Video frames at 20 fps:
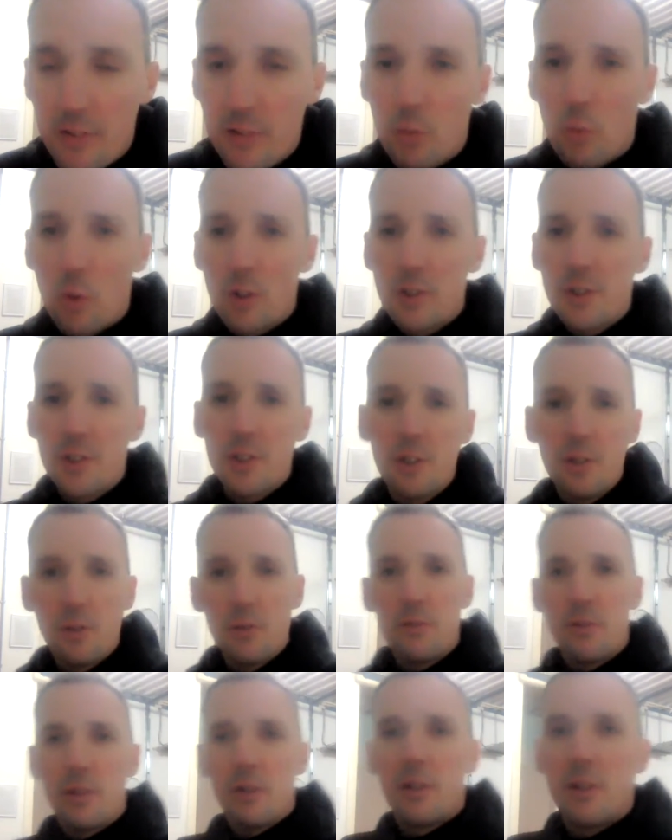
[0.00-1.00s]
So once
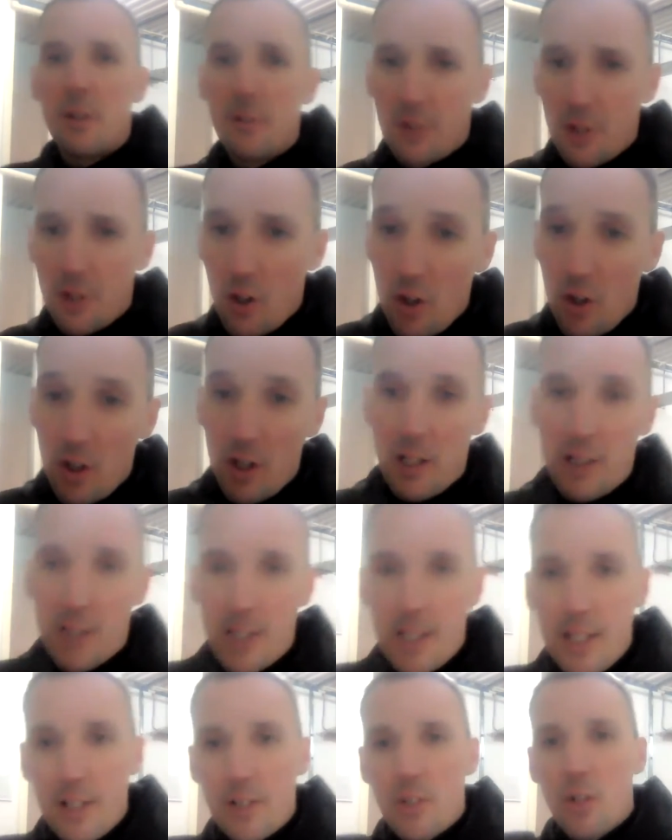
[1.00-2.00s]
you have got a
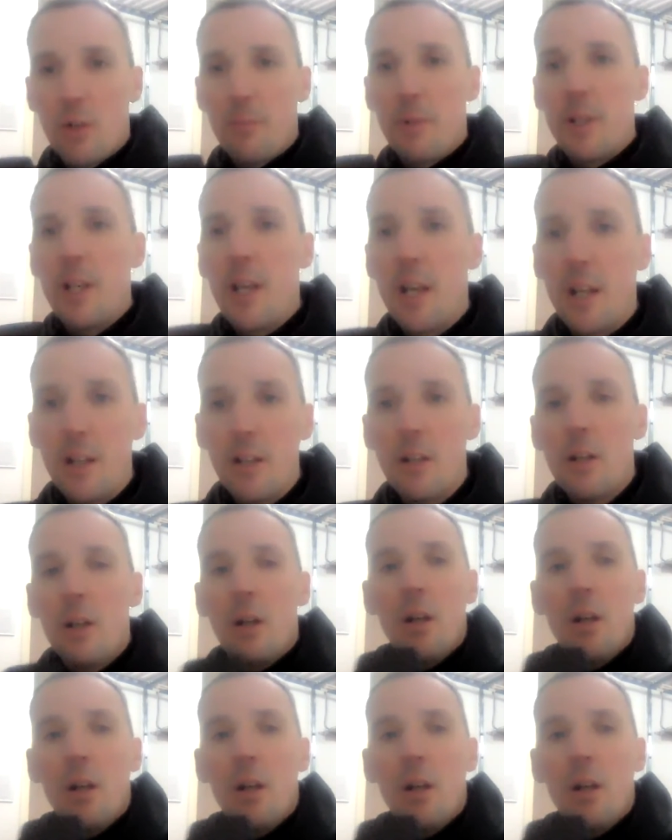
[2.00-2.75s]
lead coming in,